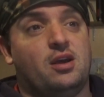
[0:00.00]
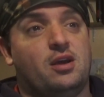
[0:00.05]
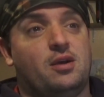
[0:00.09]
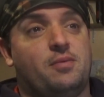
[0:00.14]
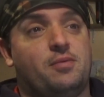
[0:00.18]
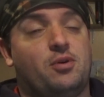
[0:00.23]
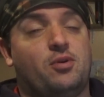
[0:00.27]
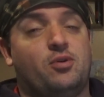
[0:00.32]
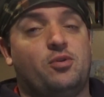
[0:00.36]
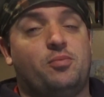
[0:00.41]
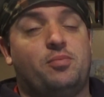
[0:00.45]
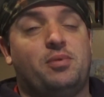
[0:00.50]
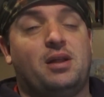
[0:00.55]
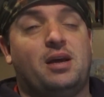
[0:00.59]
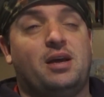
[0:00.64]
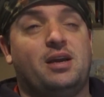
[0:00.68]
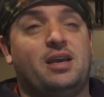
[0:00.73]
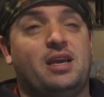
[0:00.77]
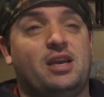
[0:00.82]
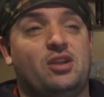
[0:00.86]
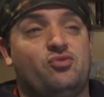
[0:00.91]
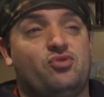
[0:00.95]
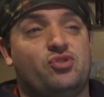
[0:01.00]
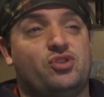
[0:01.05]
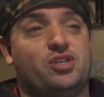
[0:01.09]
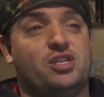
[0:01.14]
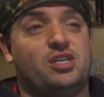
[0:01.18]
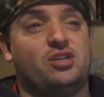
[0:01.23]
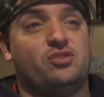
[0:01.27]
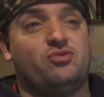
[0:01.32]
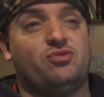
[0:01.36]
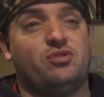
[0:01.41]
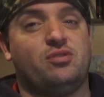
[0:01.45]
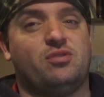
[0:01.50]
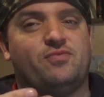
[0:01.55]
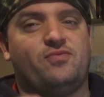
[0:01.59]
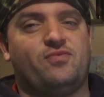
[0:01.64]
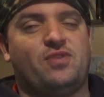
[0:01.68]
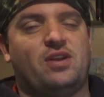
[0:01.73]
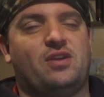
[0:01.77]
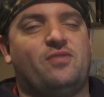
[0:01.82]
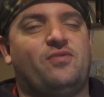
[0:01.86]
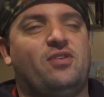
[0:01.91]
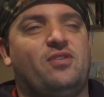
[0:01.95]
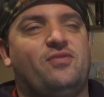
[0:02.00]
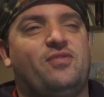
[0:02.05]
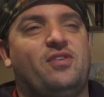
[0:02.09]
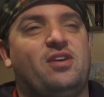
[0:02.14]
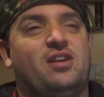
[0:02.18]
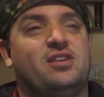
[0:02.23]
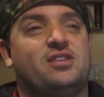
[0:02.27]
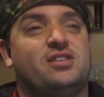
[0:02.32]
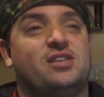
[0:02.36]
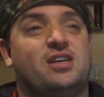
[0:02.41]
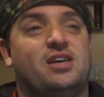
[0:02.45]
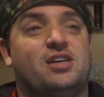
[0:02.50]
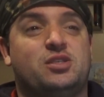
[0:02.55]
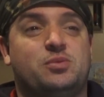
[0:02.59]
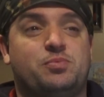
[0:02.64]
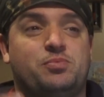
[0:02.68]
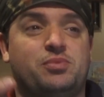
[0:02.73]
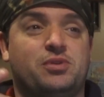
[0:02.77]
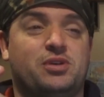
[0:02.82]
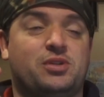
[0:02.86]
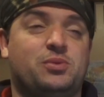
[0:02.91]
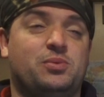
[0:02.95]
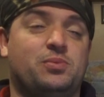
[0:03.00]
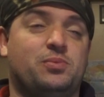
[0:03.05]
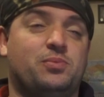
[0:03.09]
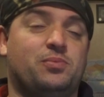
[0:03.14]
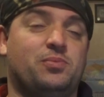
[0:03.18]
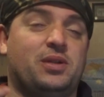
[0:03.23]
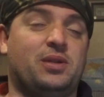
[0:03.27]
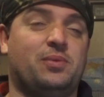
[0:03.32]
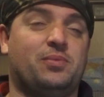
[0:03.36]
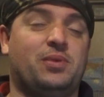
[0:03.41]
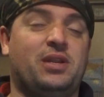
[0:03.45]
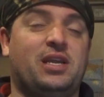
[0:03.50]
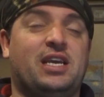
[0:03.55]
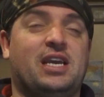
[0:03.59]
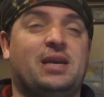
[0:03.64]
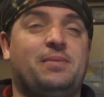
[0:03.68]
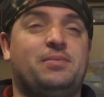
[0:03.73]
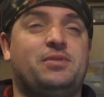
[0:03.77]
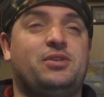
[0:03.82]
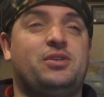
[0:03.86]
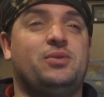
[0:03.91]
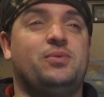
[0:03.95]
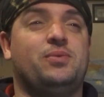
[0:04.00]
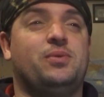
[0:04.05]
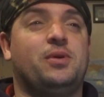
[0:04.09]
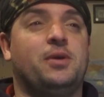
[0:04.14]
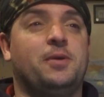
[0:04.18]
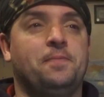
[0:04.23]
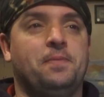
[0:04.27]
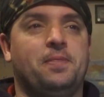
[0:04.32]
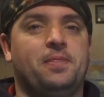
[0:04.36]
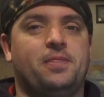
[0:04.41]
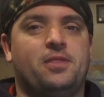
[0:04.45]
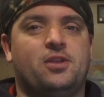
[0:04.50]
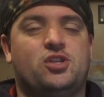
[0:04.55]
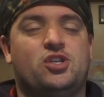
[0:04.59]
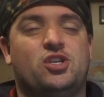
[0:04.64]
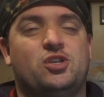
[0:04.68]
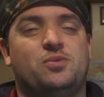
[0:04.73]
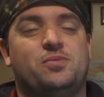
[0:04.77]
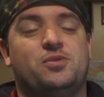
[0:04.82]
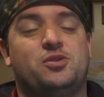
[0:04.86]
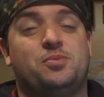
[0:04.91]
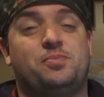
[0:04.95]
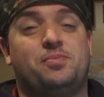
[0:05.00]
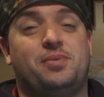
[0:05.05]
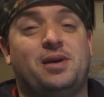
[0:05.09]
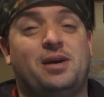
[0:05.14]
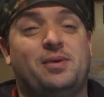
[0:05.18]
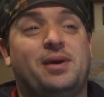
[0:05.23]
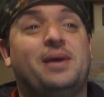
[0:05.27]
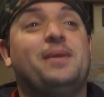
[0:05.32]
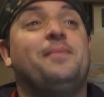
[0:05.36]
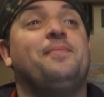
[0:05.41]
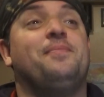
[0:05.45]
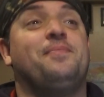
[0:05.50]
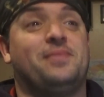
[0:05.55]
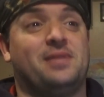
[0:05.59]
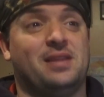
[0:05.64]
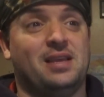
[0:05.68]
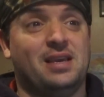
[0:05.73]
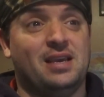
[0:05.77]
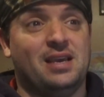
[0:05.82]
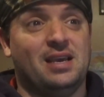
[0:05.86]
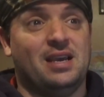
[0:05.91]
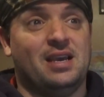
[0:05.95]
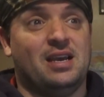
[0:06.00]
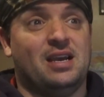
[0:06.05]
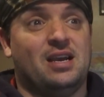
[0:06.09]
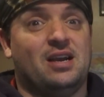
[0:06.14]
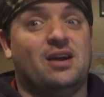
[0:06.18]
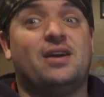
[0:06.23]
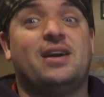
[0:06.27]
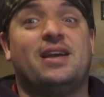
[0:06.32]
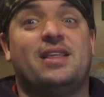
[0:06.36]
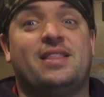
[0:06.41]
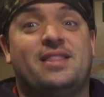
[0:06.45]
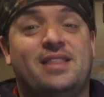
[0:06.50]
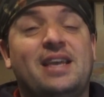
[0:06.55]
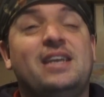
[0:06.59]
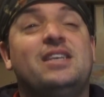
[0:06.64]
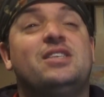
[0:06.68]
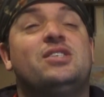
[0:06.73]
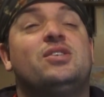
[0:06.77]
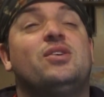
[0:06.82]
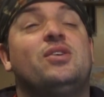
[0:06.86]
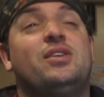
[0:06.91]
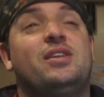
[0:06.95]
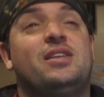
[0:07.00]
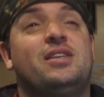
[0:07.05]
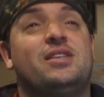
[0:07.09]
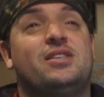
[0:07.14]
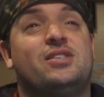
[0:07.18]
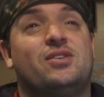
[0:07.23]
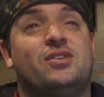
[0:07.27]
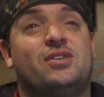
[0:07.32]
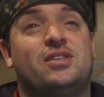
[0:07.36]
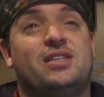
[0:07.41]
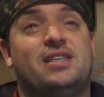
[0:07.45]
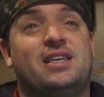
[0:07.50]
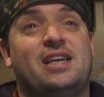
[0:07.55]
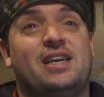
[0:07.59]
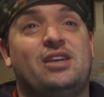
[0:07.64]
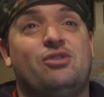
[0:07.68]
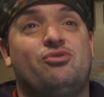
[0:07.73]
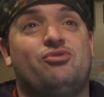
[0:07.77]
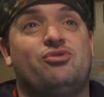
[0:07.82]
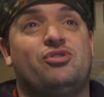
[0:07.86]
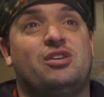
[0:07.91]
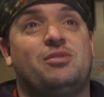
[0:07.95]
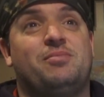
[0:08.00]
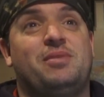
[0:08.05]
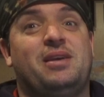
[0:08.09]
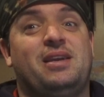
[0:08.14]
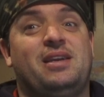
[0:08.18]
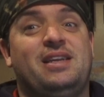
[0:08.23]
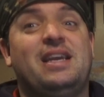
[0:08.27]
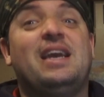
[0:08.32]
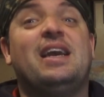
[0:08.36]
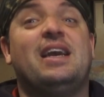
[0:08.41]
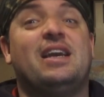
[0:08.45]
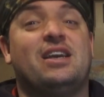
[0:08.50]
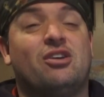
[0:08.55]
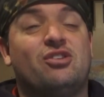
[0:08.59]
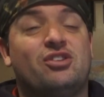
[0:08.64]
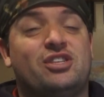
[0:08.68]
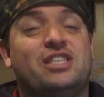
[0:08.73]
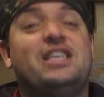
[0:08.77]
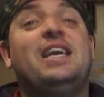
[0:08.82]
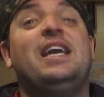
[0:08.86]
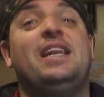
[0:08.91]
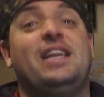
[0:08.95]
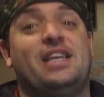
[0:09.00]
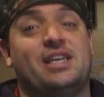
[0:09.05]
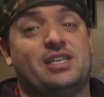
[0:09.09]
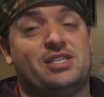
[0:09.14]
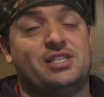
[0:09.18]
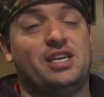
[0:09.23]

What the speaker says: Local Black, interesting. Flop Violence asked, but when it came to the Tournament of Power, okay, things started to get interesting. I mean, yeah, it got tedious.